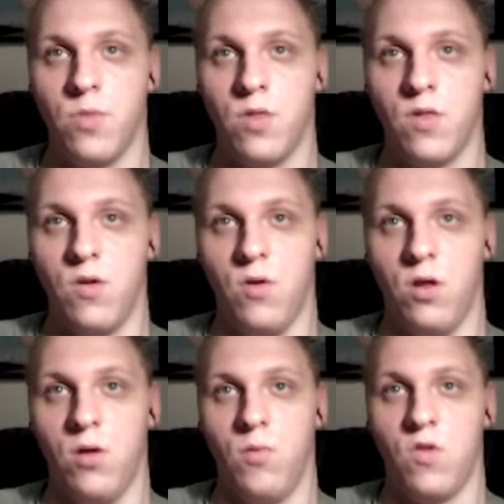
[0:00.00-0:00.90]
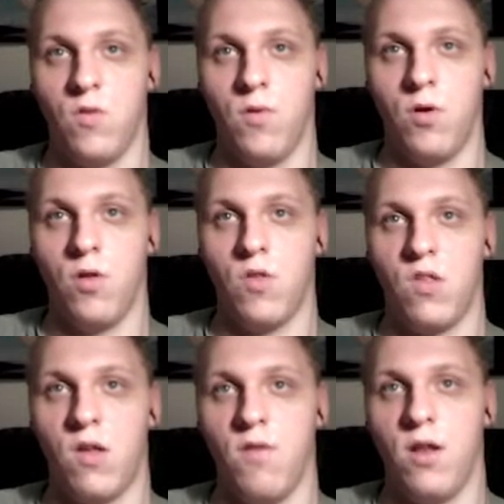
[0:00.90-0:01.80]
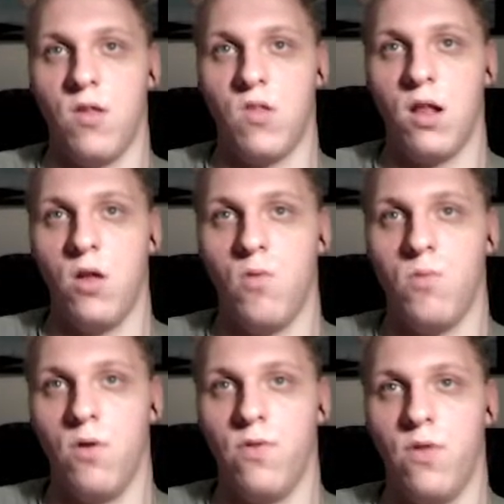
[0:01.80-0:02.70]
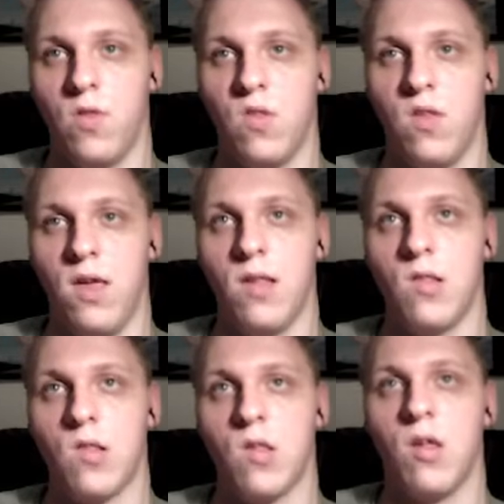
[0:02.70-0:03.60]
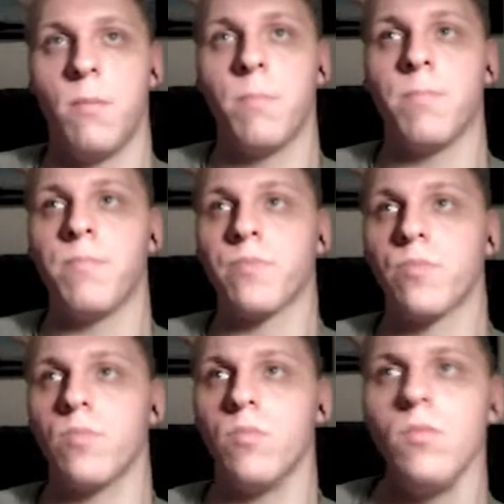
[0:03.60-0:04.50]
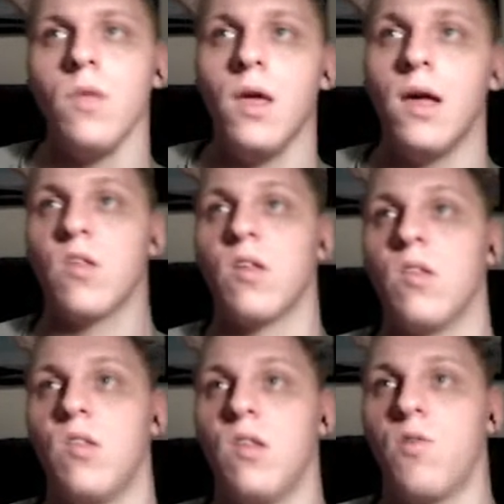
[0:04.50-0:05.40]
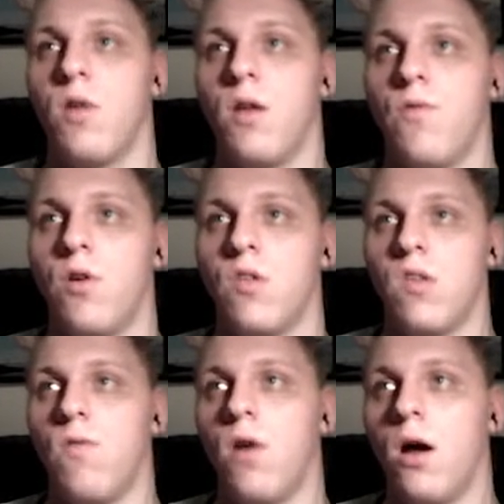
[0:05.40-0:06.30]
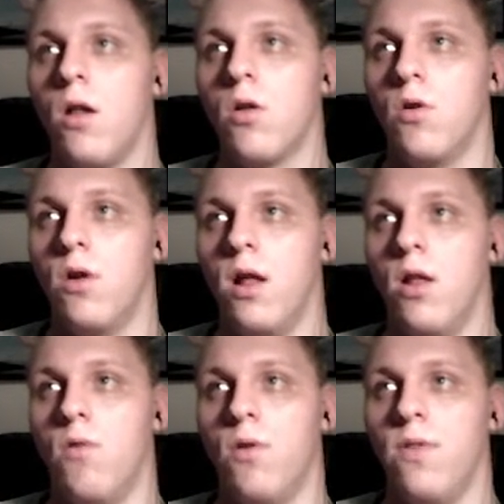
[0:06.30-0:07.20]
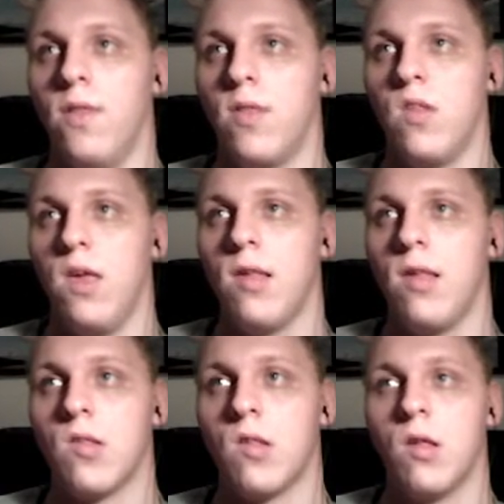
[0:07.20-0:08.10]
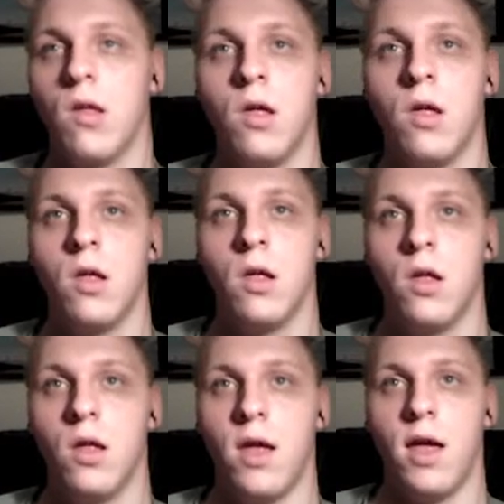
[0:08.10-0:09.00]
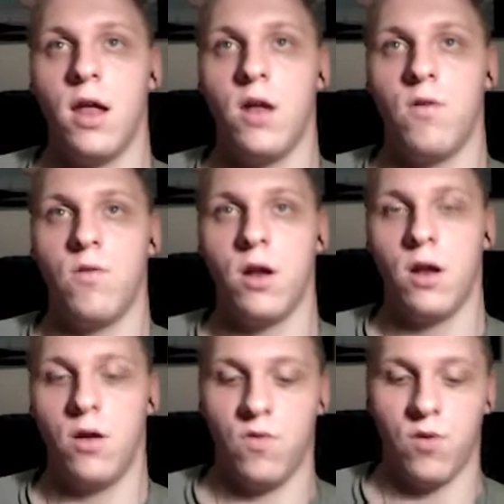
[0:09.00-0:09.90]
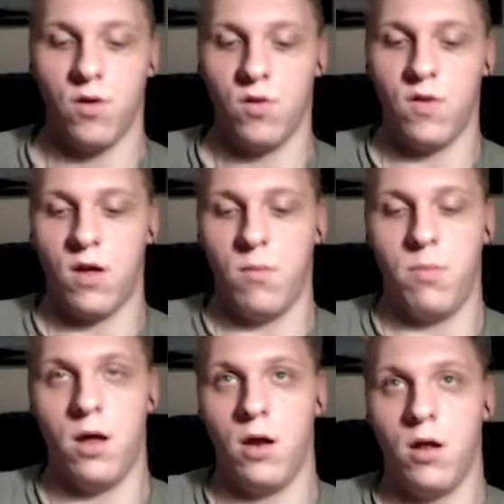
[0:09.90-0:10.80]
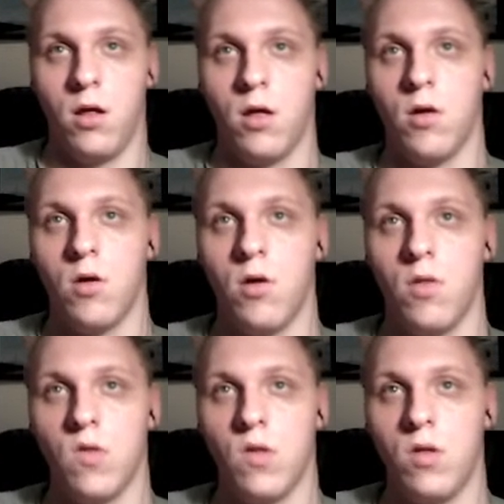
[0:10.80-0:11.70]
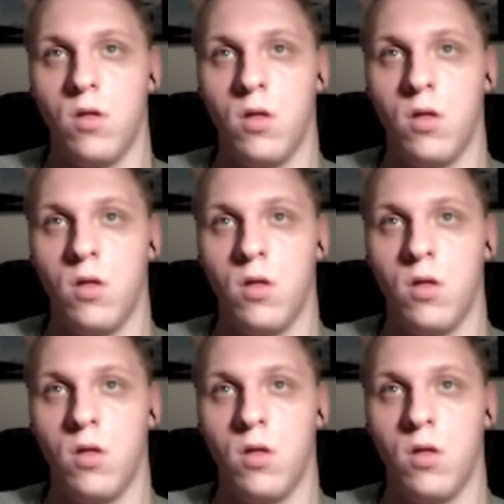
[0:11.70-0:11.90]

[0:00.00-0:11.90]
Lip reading: to do. So we're going to save it as HelloWorld.cs. As you can see, it created for us a file called HelloWorld.cs. And now what we're going to do is we're going to type in console.write